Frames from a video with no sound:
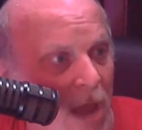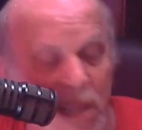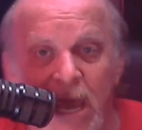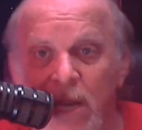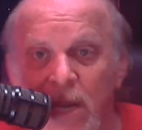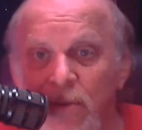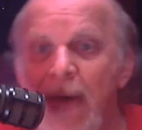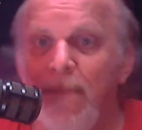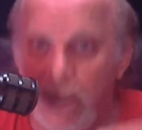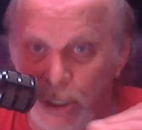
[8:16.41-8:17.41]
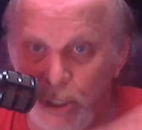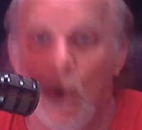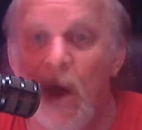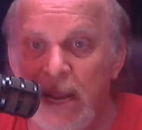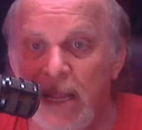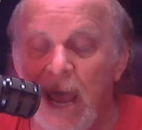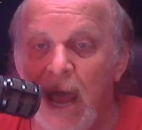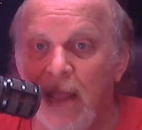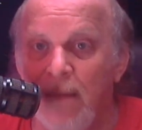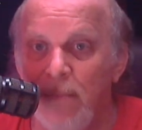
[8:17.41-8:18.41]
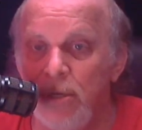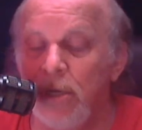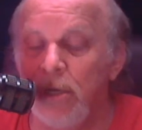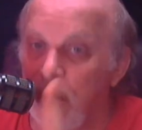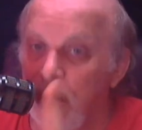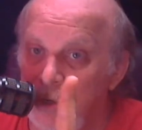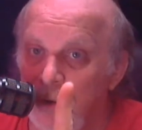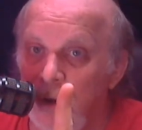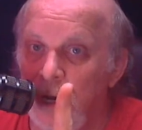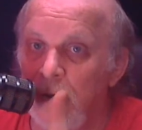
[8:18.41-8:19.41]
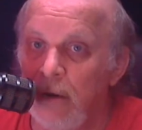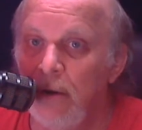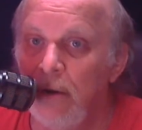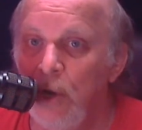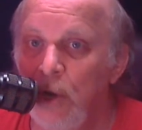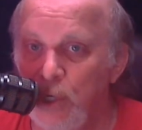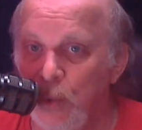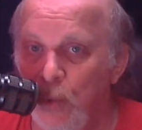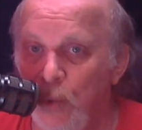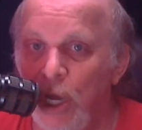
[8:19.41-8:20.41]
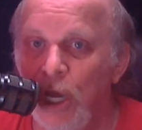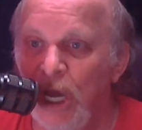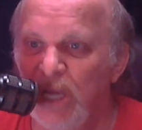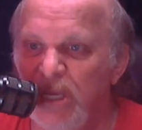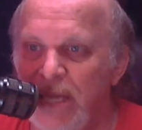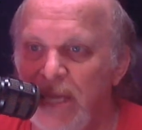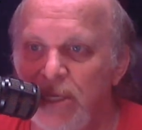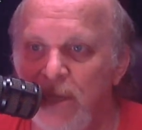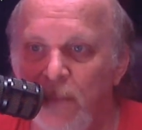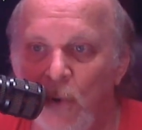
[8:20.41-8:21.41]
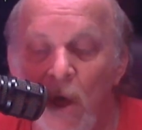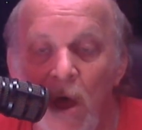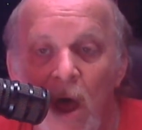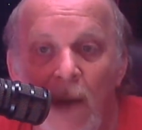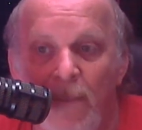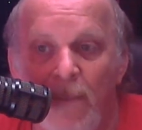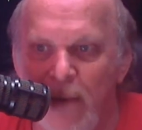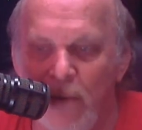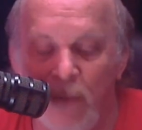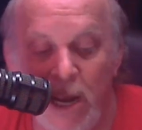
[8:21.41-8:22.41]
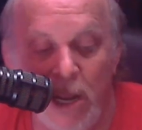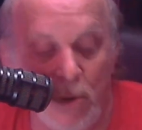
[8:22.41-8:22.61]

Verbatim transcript: you got to do that by joining the I Love Music. No join, no do. It's that simple. Uh, Pirate Radio,